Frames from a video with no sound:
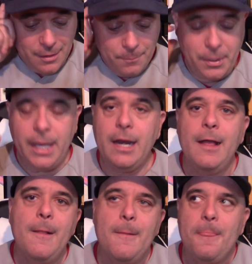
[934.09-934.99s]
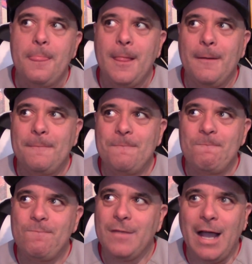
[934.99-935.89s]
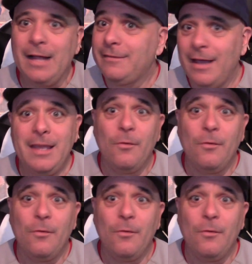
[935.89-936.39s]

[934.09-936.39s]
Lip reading: But I'll tell you,